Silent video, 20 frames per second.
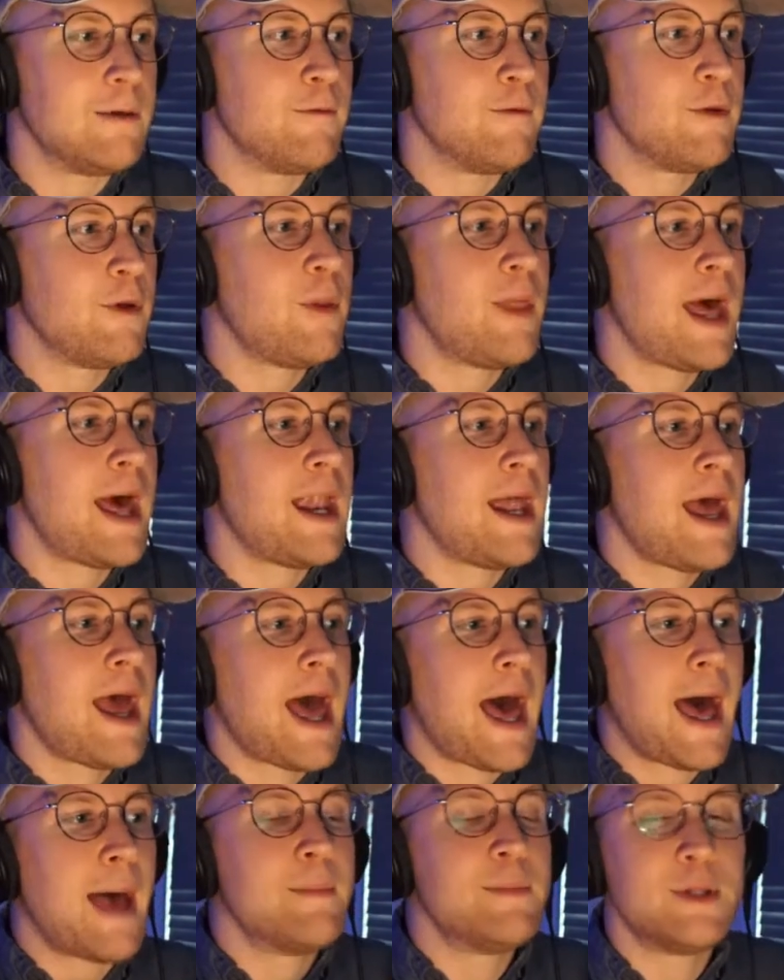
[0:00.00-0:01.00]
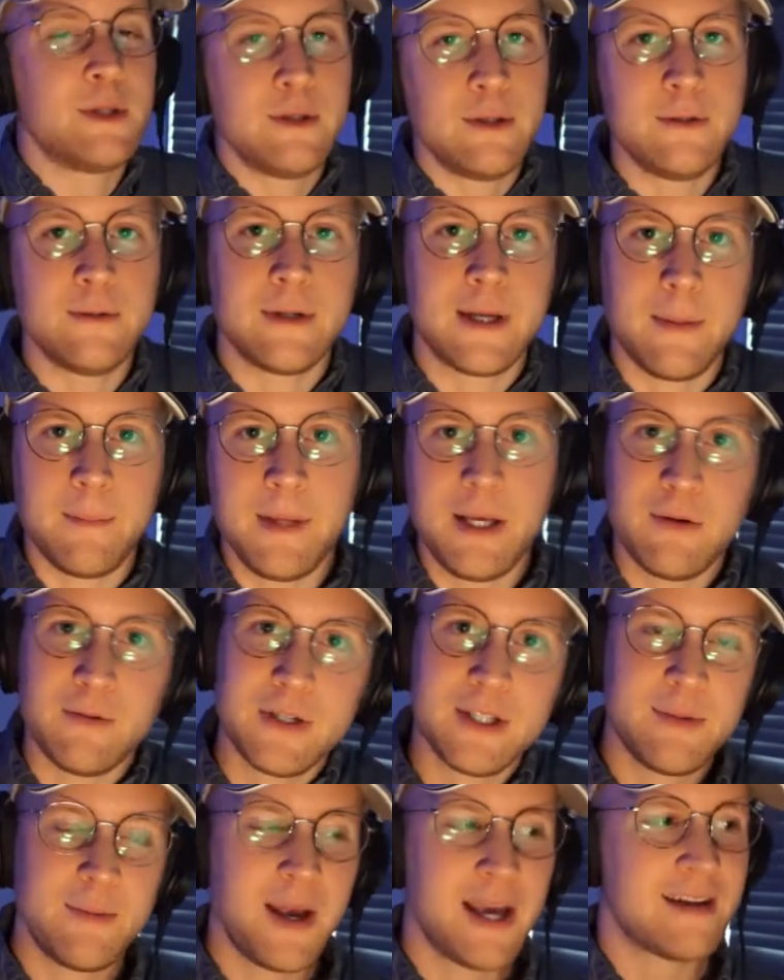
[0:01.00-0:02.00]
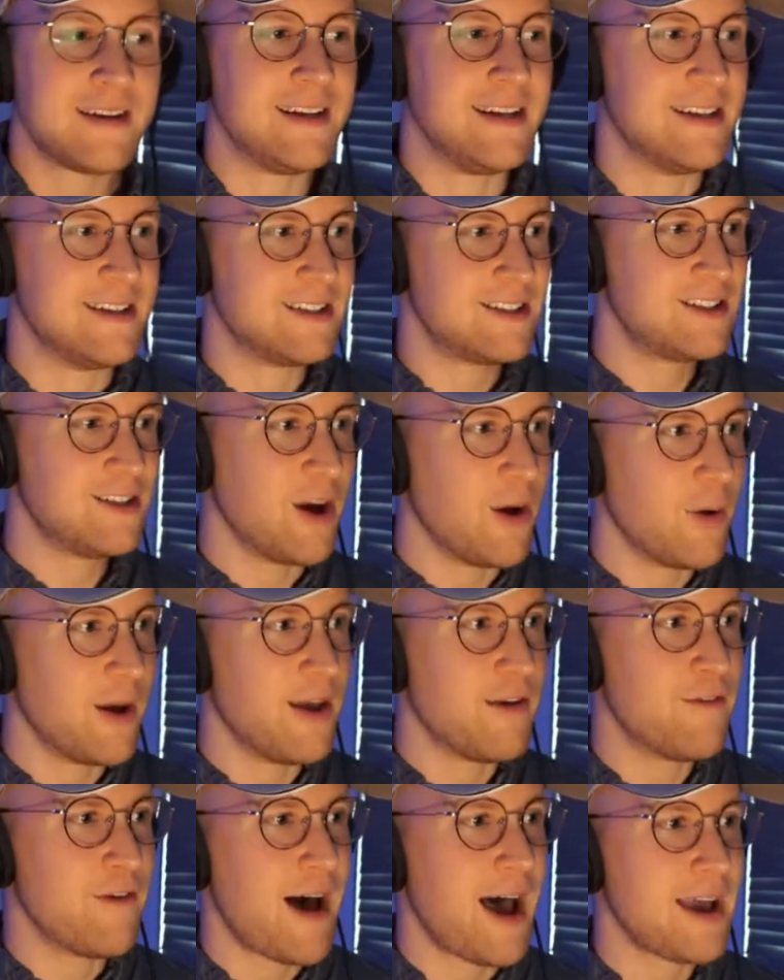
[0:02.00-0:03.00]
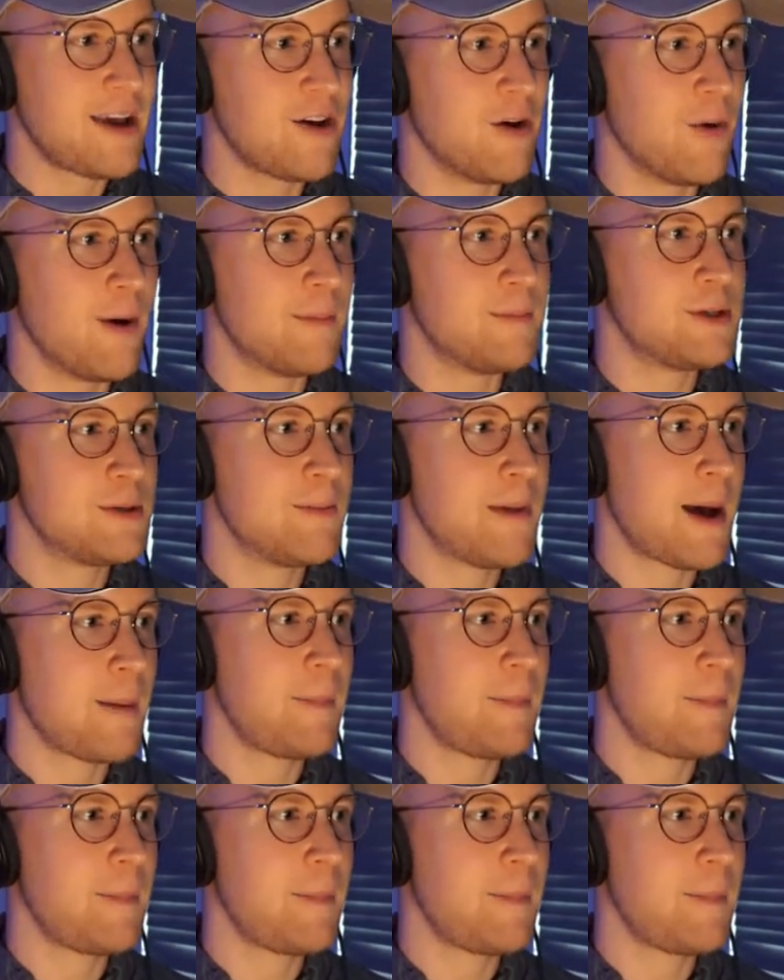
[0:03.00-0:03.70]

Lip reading: so that absolute can be respected. So if I go up to my